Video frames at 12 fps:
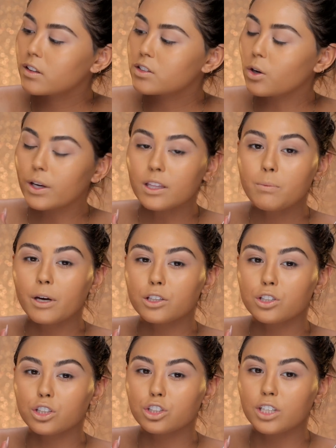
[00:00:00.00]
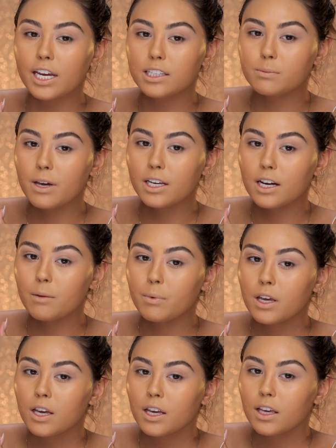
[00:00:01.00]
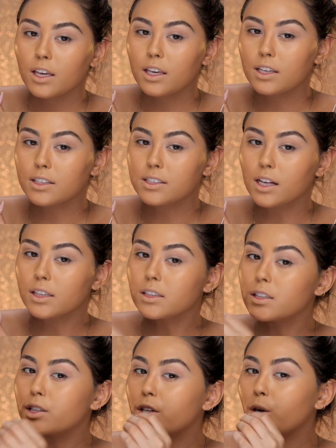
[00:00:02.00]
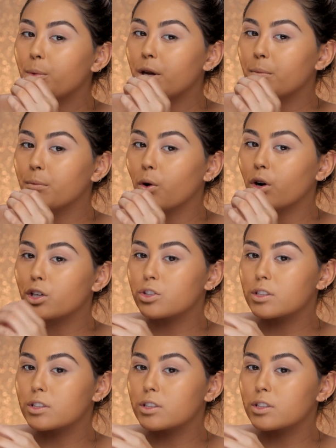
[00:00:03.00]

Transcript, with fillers: So in the picture, Shay's makeup is a little bit more